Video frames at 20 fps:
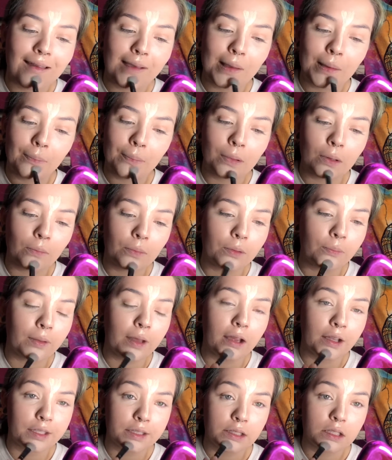Probably
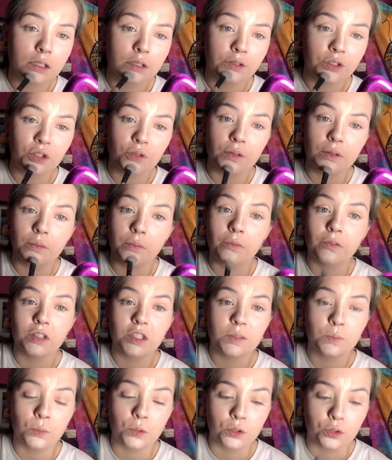best doing with a
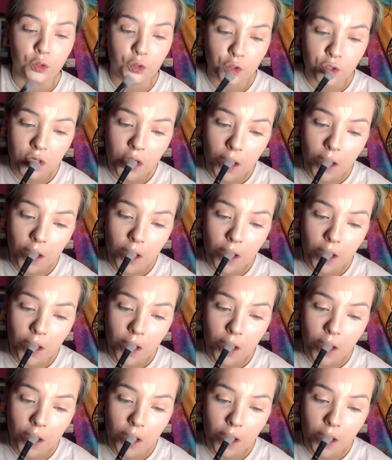sponge.